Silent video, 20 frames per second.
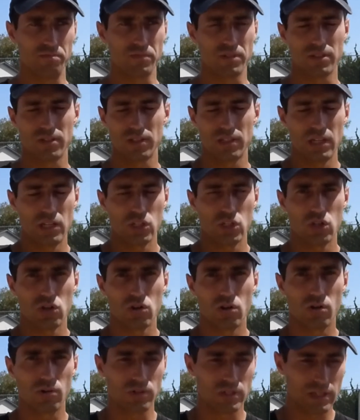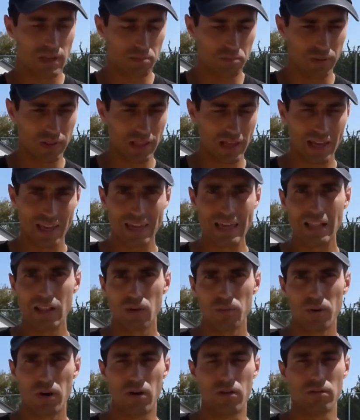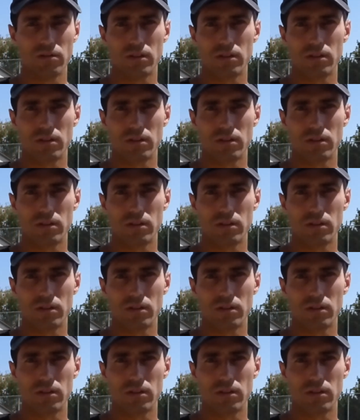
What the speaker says: 6-year-olds that play yellow ball.